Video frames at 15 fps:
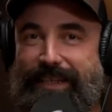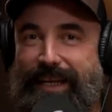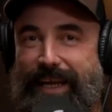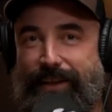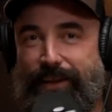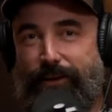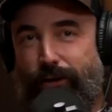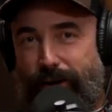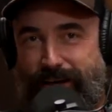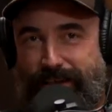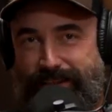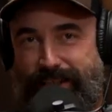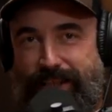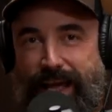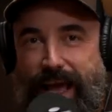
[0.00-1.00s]
and the dog
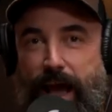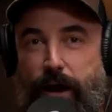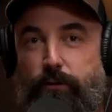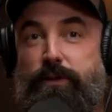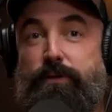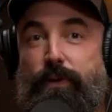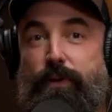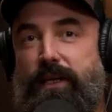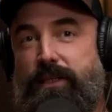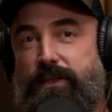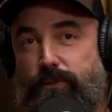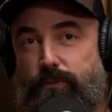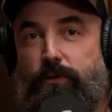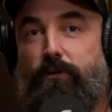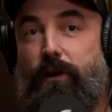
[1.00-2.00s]
is in the house, but
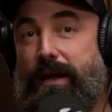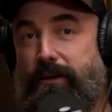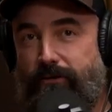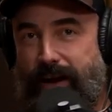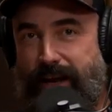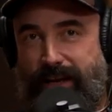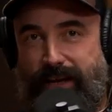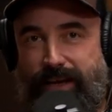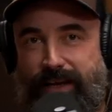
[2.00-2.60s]
he's crate trained.